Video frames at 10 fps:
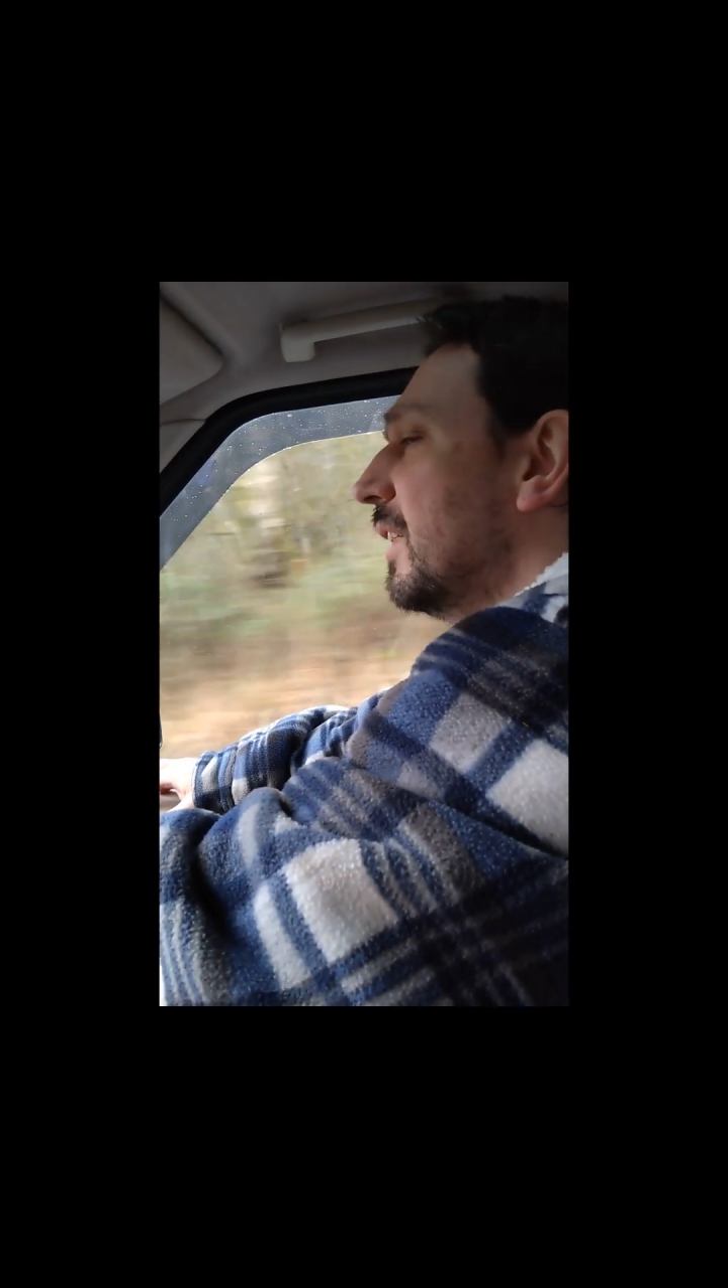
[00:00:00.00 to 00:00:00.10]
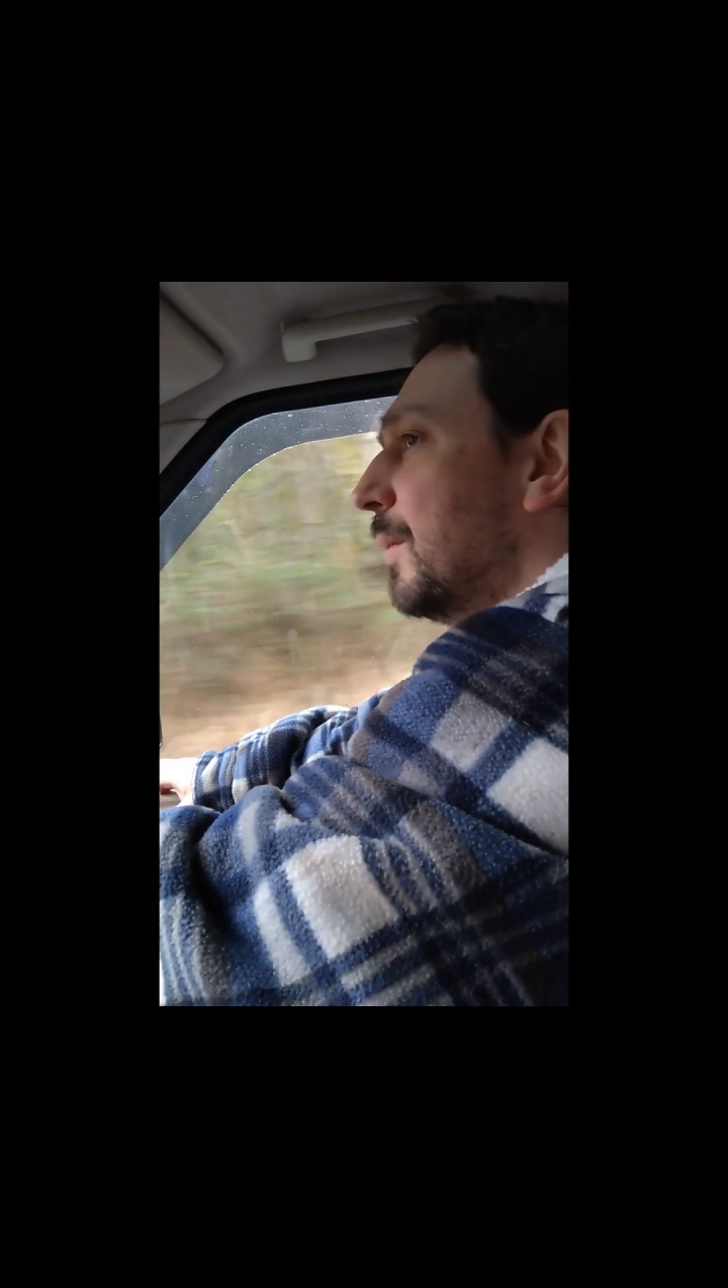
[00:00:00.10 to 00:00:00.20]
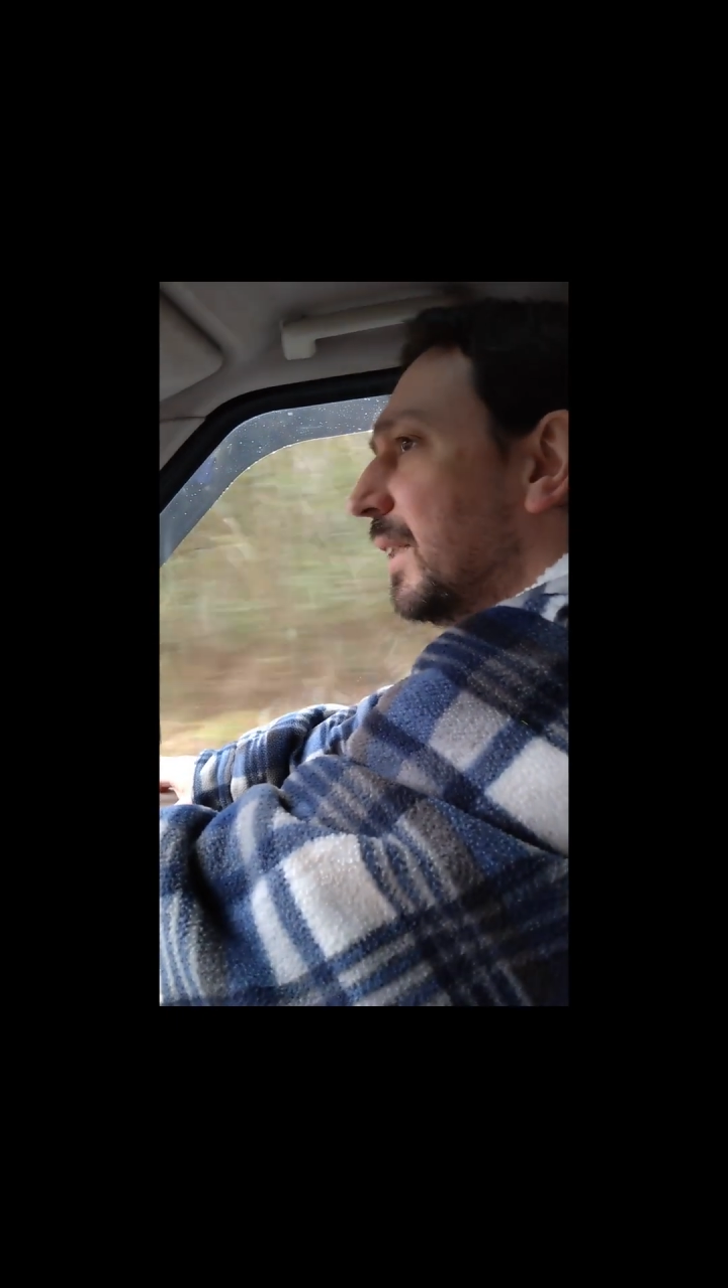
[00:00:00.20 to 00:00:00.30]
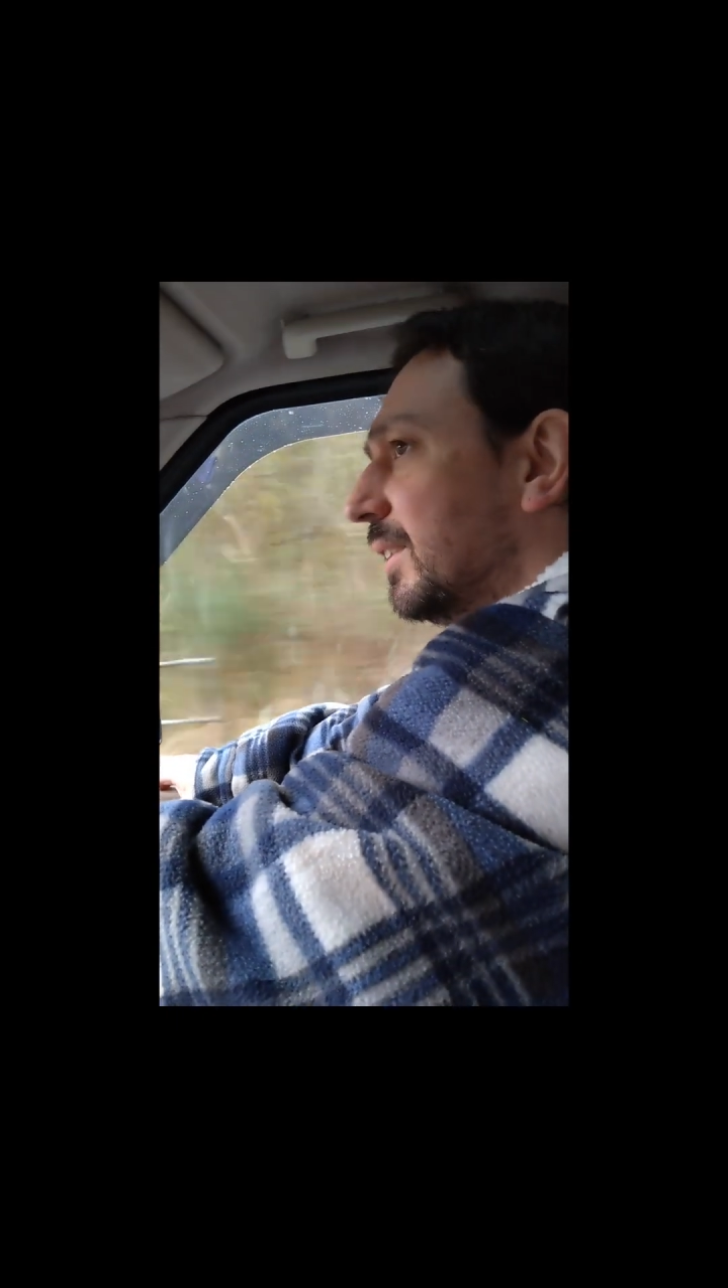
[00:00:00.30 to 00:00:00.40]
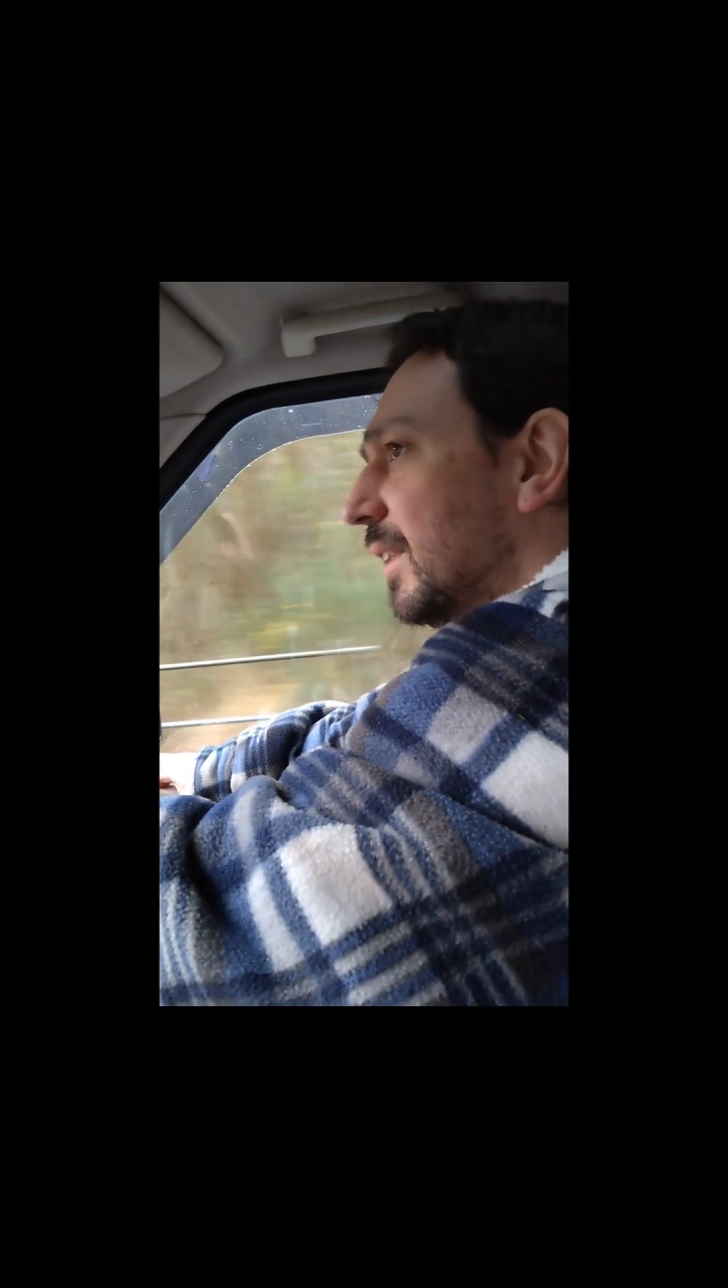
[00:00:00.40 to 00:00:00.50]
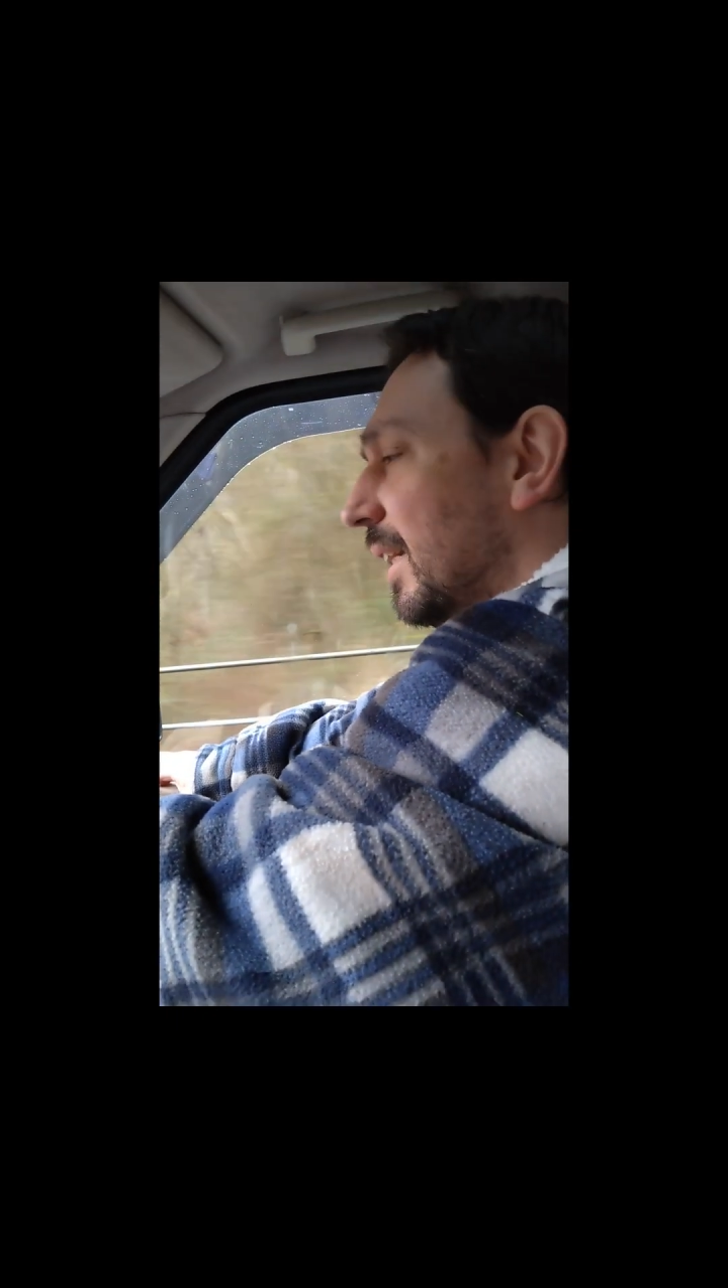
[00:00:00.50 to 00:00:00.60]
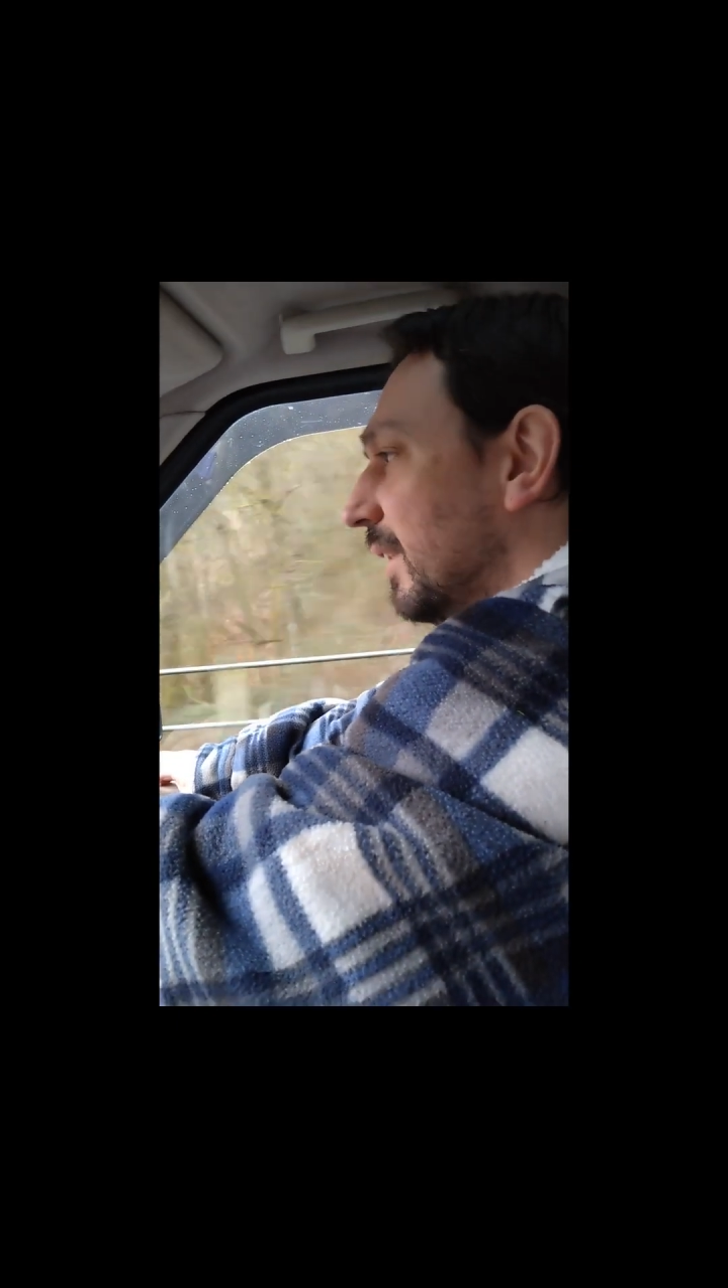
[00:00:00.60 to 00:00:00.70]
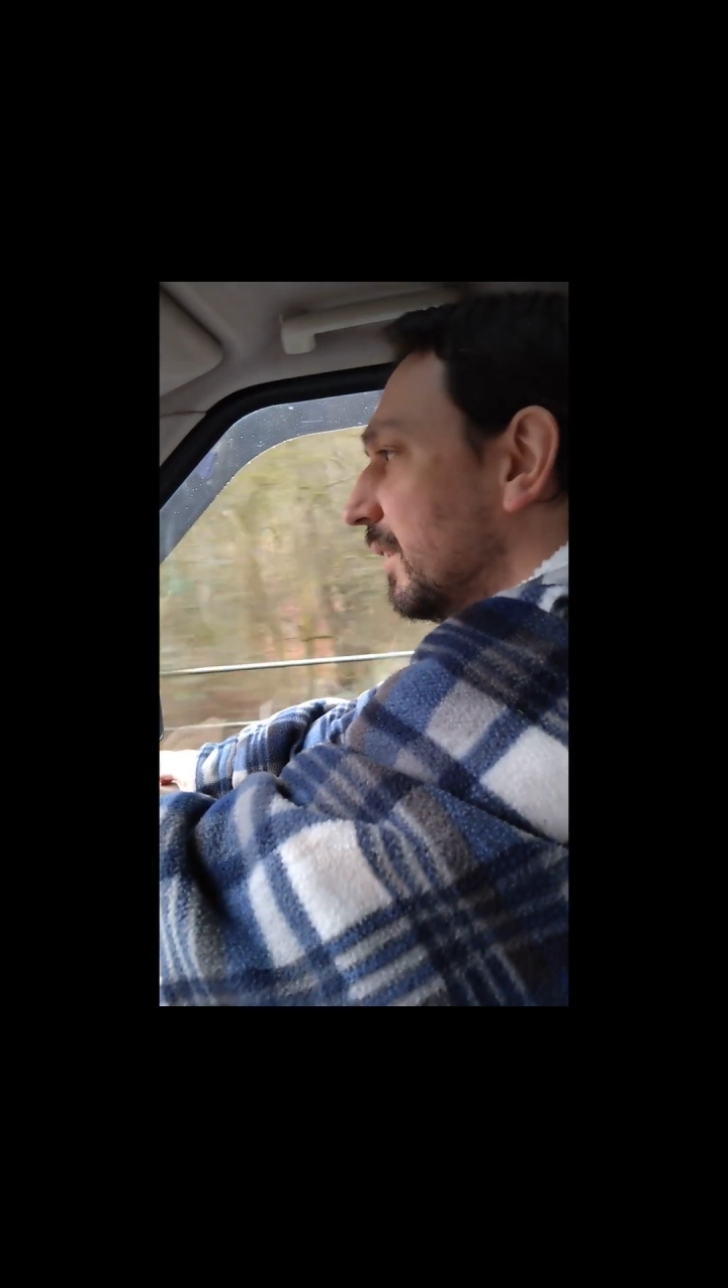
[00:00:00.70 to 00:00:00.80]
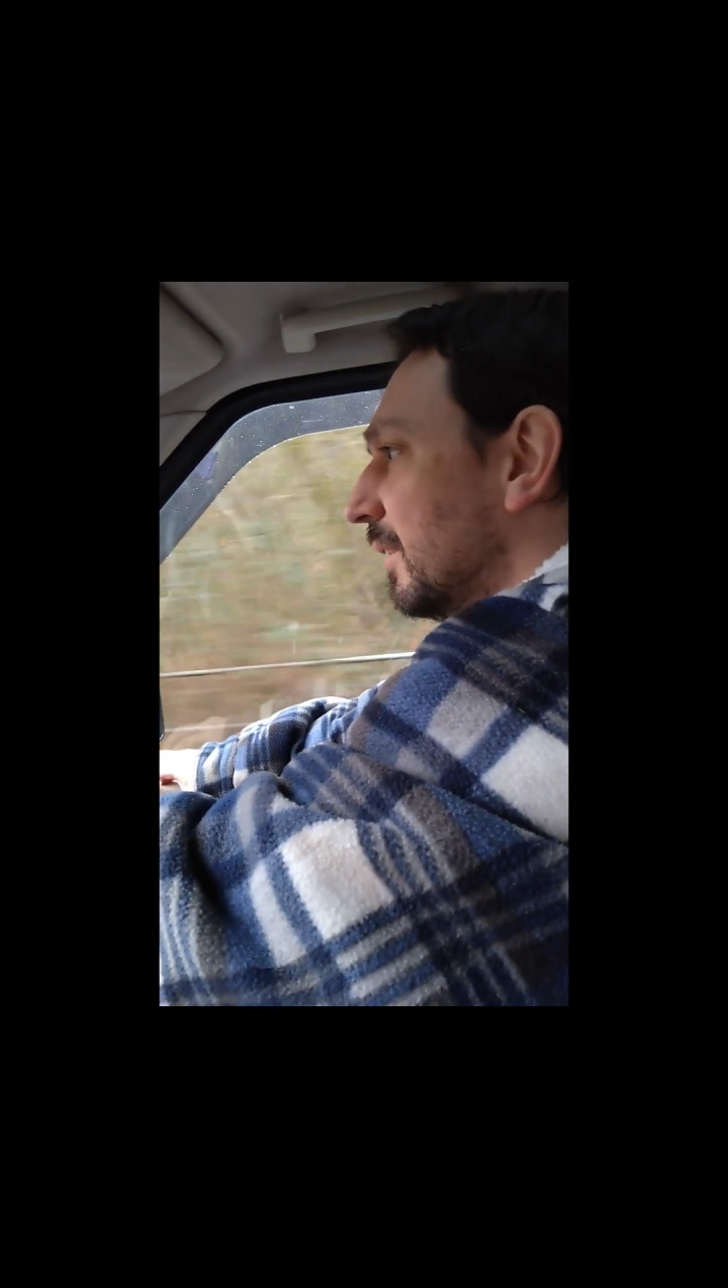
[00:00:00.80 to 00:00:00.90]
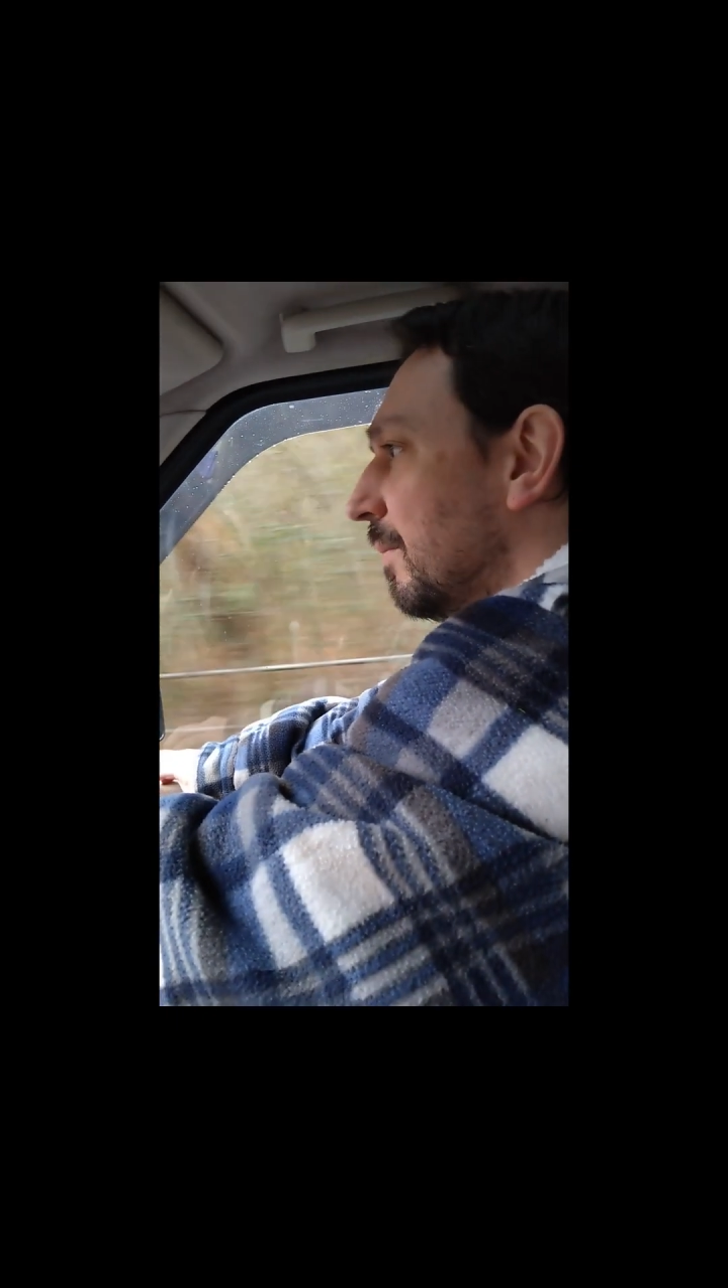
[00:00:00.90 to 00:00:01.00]
US
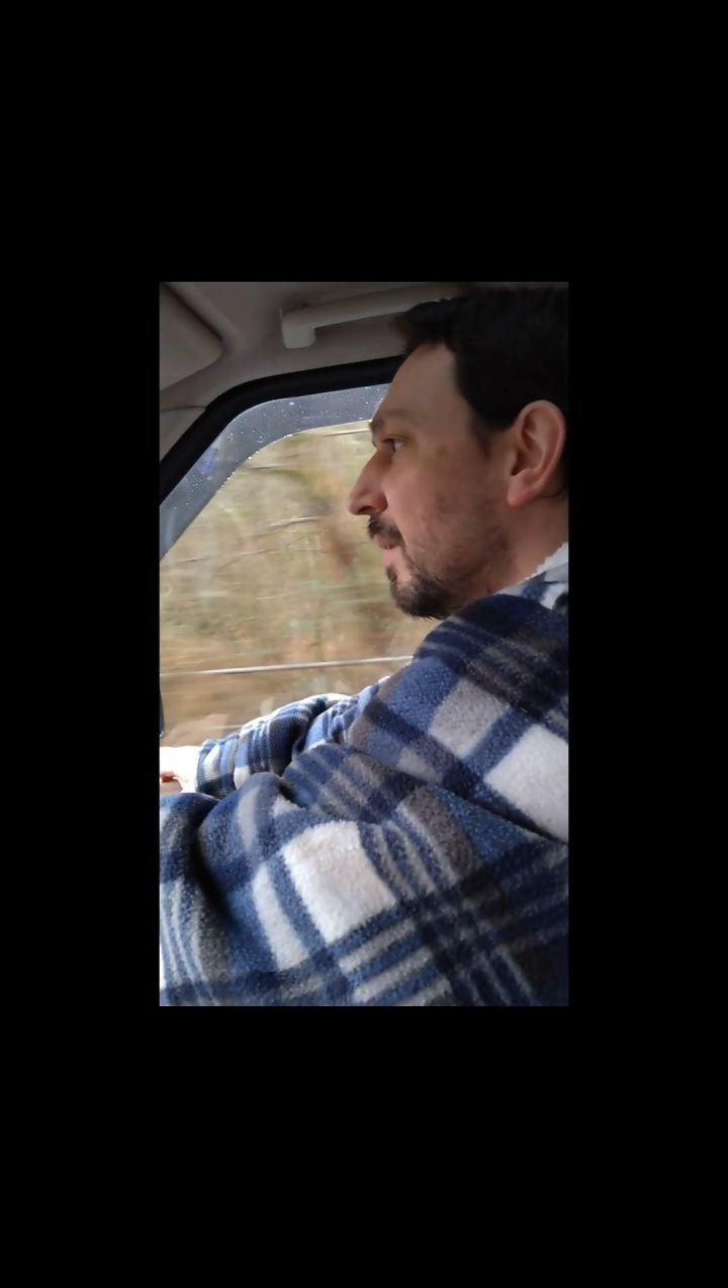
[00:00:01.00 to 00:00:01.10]
states,